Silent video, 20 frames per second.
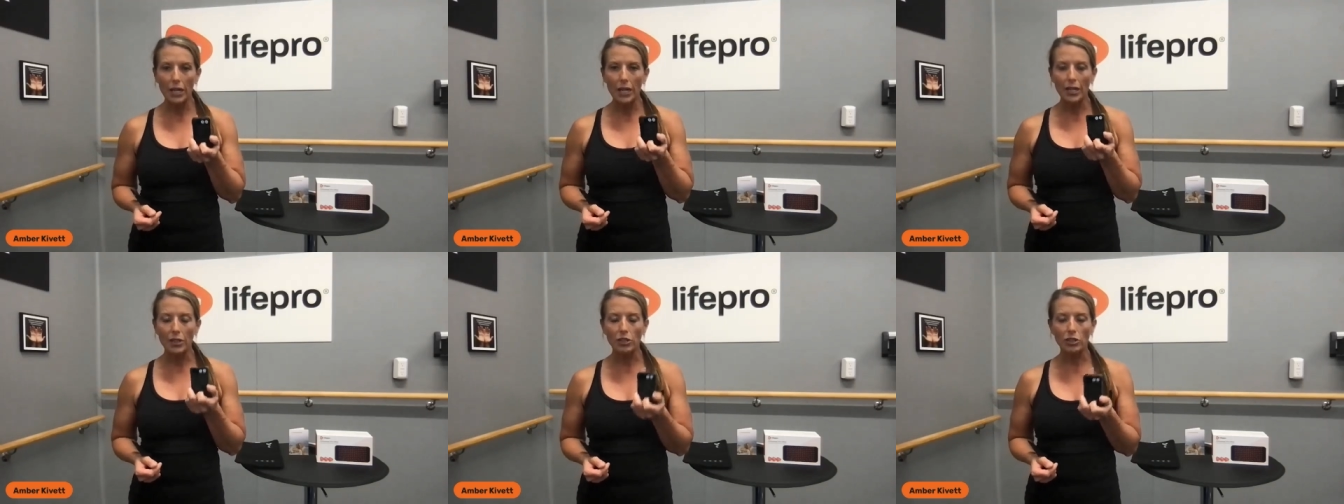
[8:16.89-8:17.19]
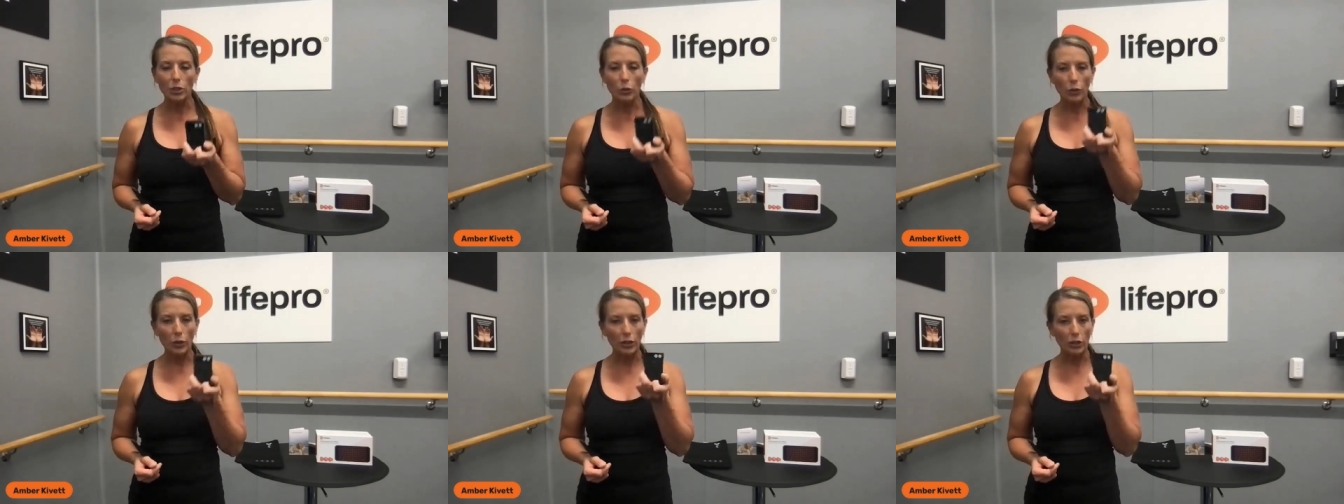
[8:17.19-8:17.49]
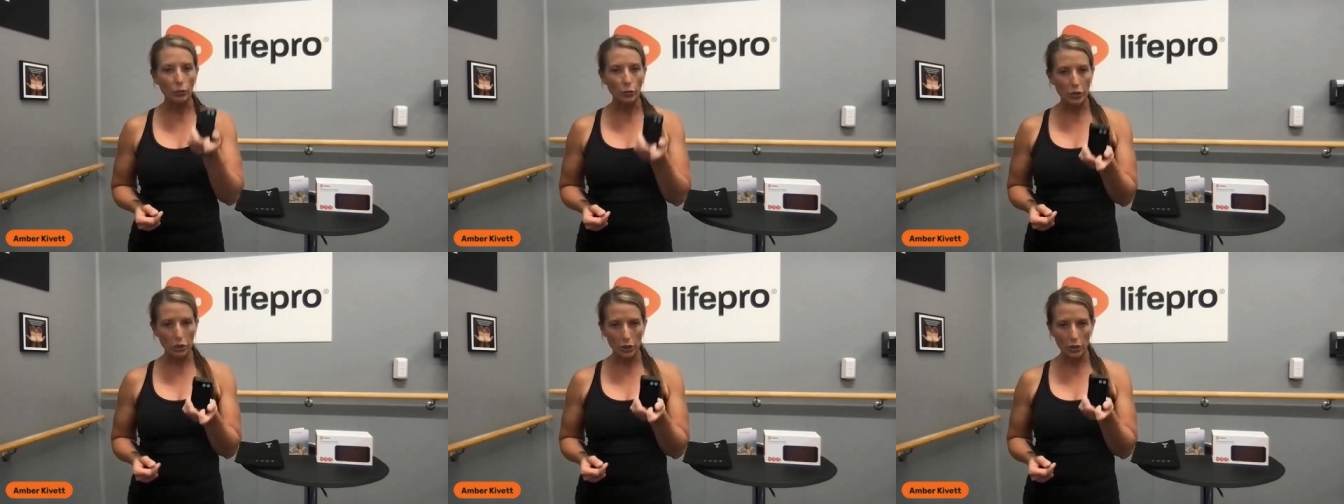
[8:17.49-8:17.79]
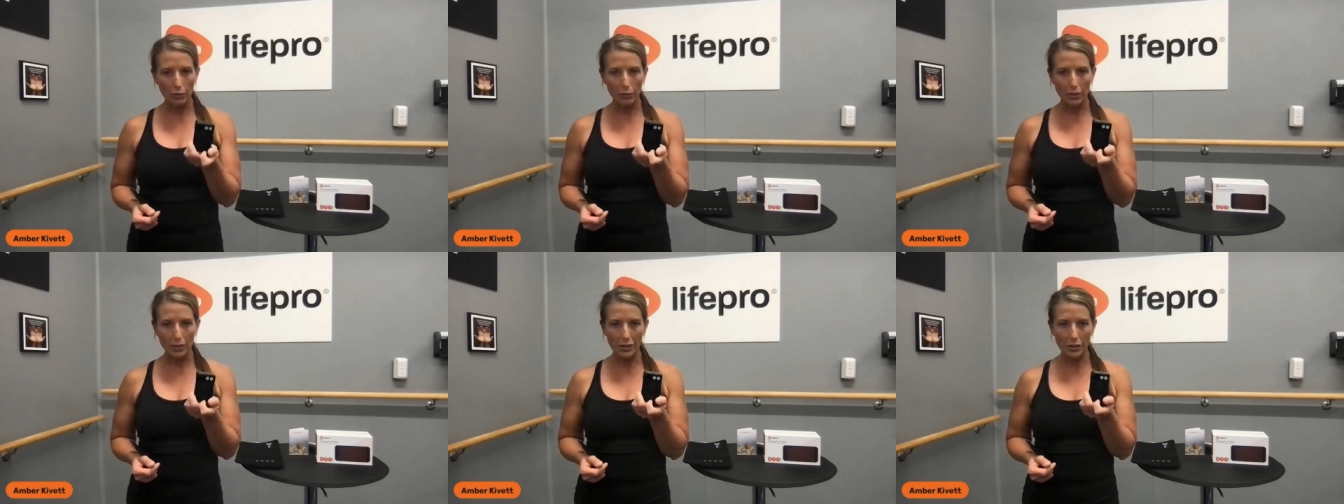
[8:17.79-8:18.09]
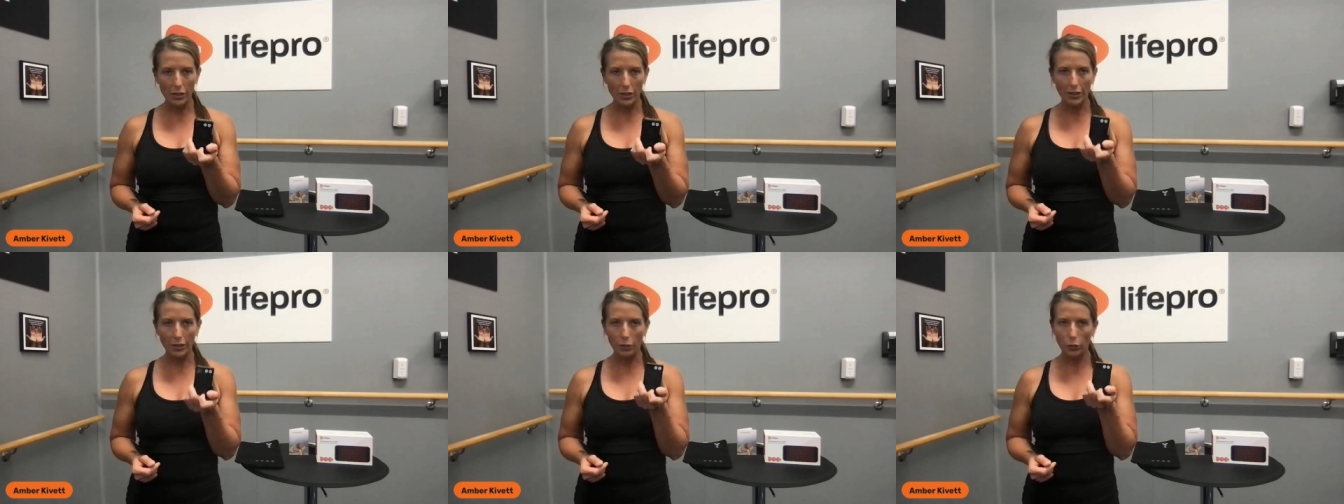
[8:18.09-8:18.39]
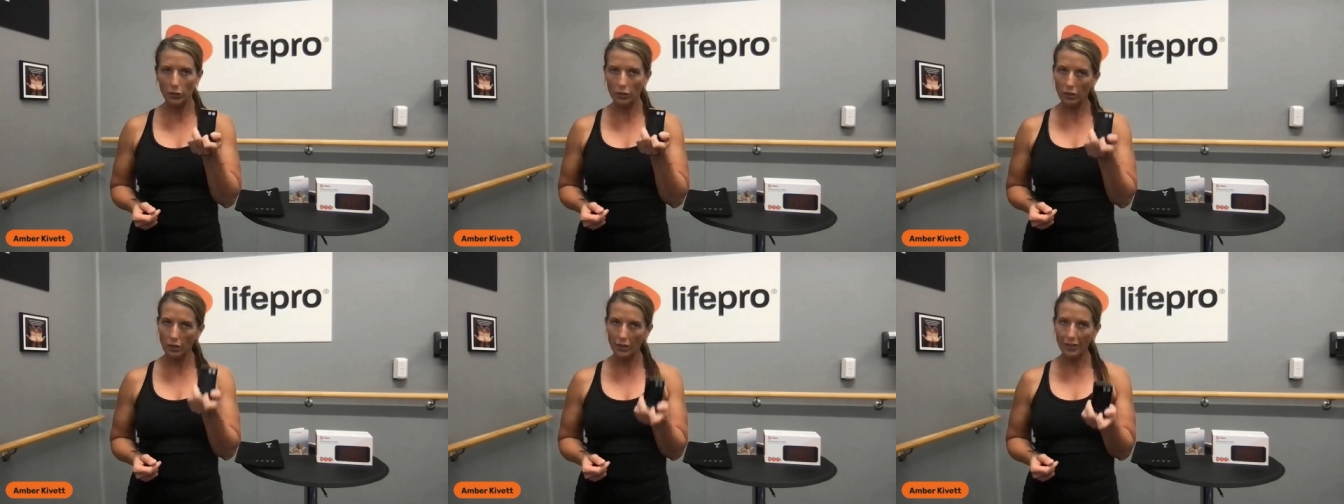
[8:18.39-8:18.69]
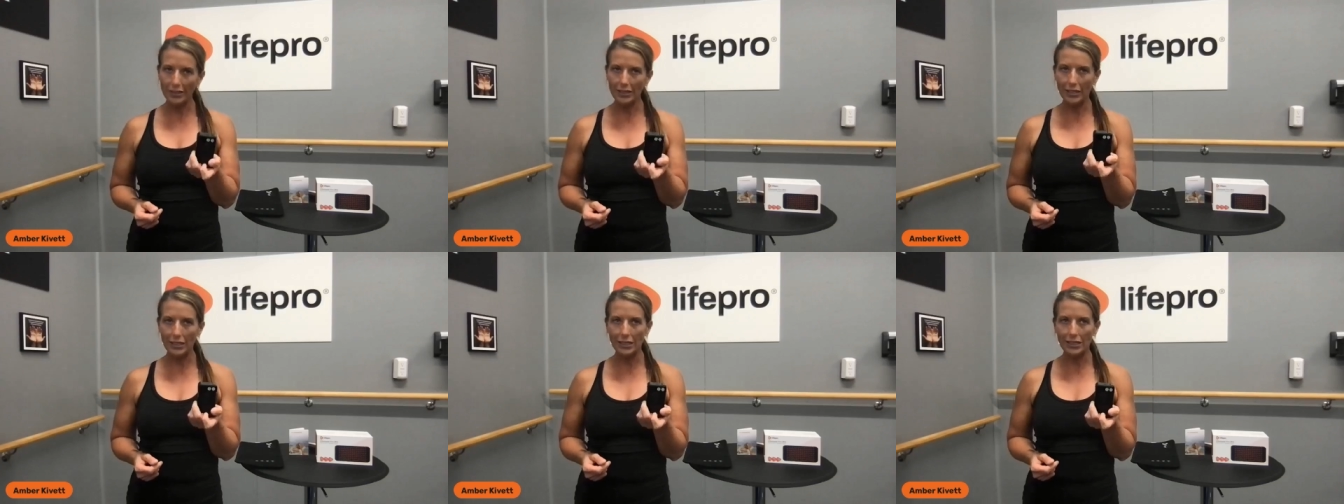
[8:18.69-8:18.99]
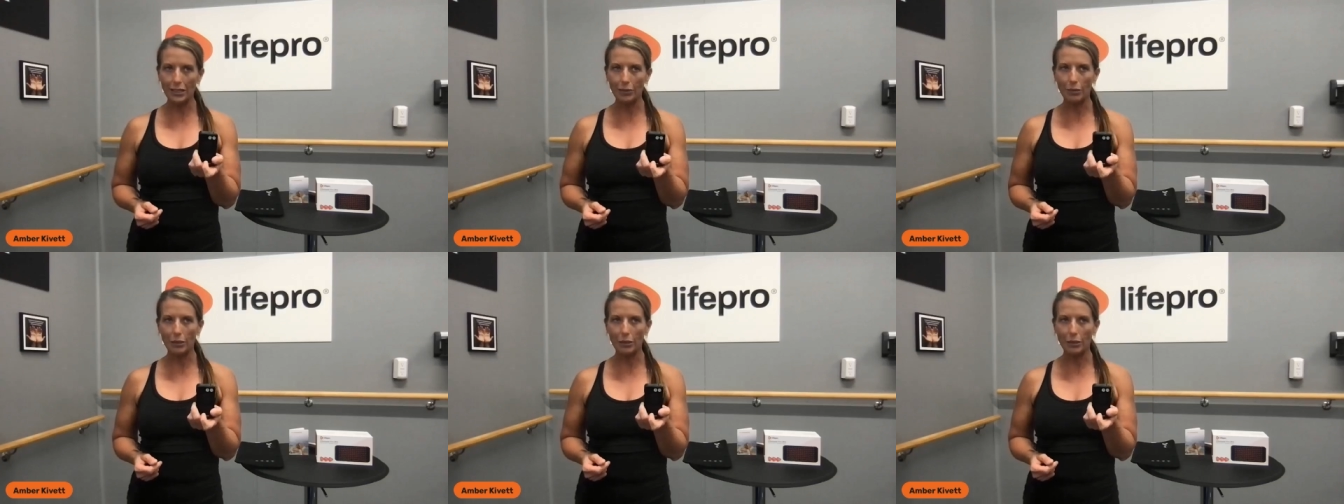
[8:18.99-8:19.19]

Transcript: and so when we turn mine on, it will not say 10